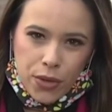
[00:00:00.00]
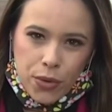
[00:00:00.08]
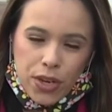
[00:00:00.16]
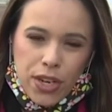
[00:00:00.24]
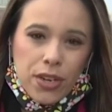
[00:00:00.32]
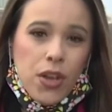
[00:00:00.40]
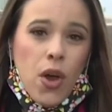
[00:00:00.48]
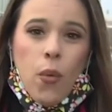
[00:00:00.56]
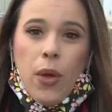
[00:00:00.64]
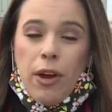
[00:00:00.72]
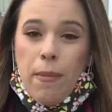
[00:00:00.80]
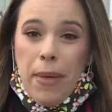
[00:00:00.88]
you can
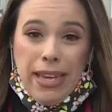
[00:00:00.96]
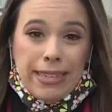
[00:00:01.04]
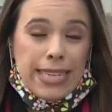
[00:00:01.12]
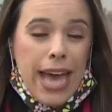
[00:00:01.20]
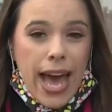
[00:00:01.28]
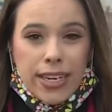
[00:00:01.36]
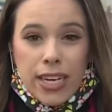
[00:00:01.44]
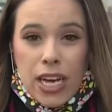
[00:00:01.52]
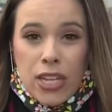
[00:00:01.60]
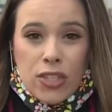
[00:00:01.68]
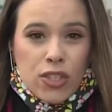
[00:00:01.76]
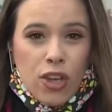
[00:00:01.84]
wear a bandana,
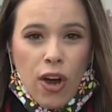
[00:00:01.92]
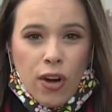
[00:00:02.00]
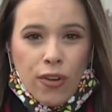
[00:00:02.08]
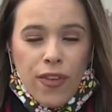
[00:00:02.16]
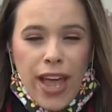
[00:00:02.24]
a scarf,